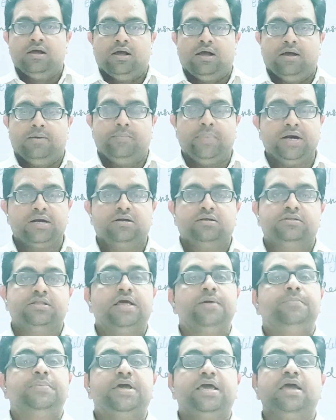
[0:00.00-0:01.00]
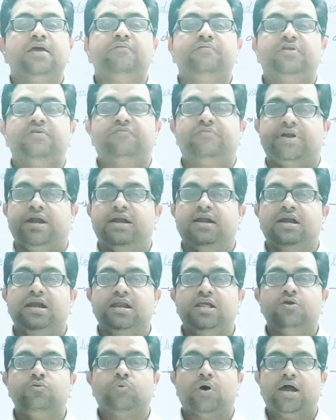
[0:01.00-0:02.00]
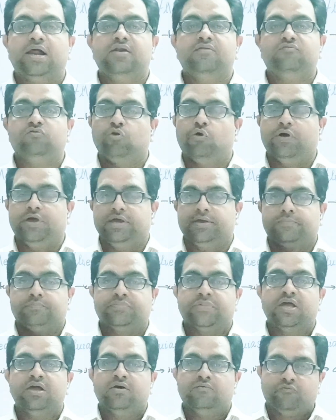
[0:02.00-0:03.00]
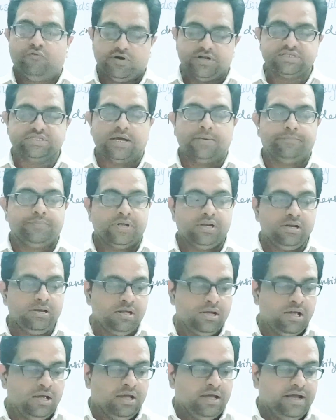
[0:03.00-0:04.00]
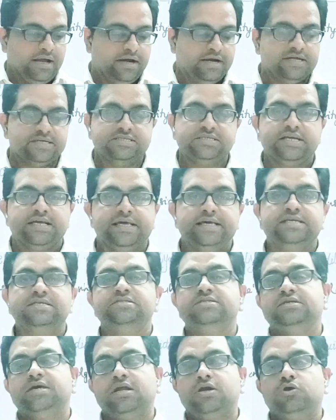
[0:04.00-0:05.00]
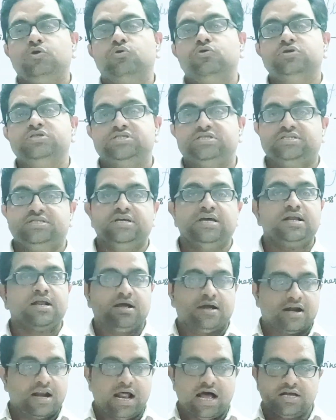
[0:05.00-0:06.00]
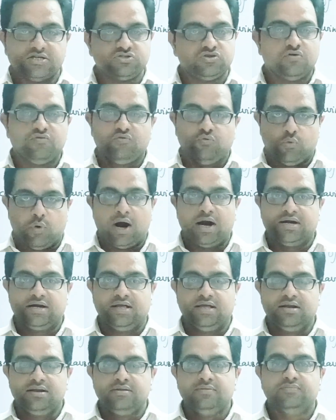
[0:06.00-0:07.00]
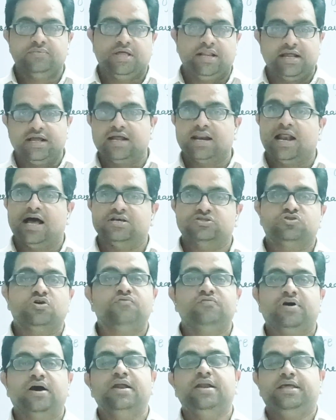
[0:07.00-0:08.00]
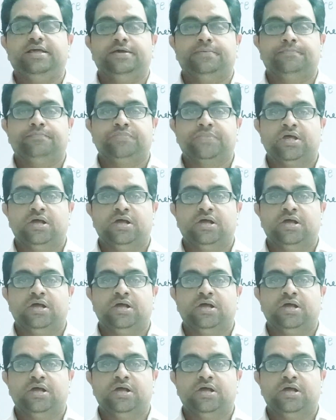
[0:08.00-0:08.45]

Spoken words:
but they behave differently while flowing. For example, it is easier to stir a glass of water than a glass of honey,